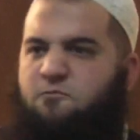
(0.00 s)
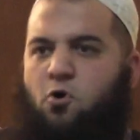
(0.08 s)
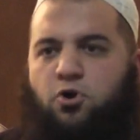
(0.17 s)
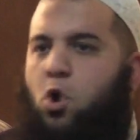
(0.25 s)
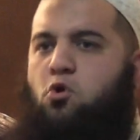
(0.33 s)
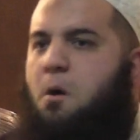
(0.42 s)
I've
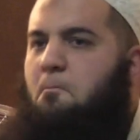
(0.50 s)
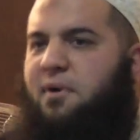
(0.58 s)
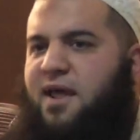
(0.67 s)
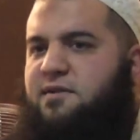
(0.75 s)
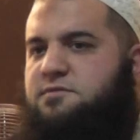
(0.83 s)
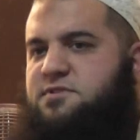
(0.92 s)
got no
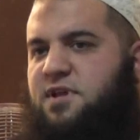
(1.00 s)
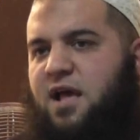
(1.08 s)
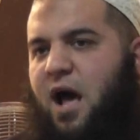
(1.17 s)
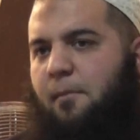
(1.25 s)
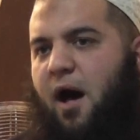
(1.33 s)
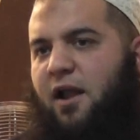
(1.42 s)
complaints
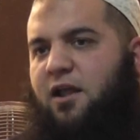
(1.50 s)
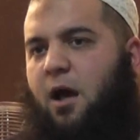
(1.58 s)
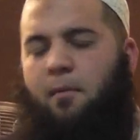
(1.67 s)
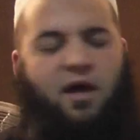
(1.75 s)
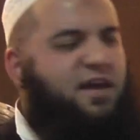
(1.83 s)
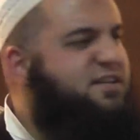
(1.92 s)
about
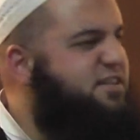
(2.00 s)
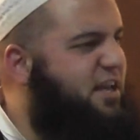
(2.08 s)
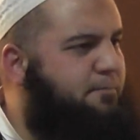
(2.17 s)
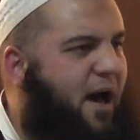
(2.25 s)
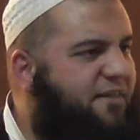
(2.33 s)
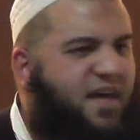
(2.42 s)
Al-Qamah. His
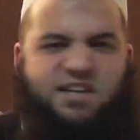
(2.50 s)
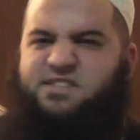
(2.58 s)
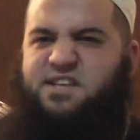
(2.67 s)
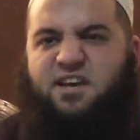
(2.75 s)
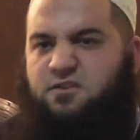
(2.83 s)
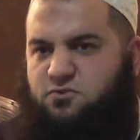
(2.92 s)
ibadah
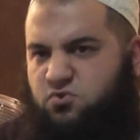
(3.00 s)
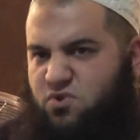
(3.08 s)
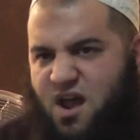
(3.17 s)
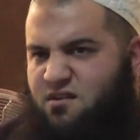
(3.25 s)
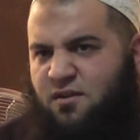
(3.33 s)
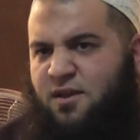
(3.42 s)
is second to
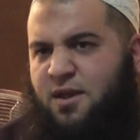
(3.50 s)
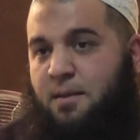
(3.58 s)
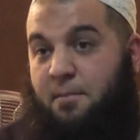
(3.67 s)
none.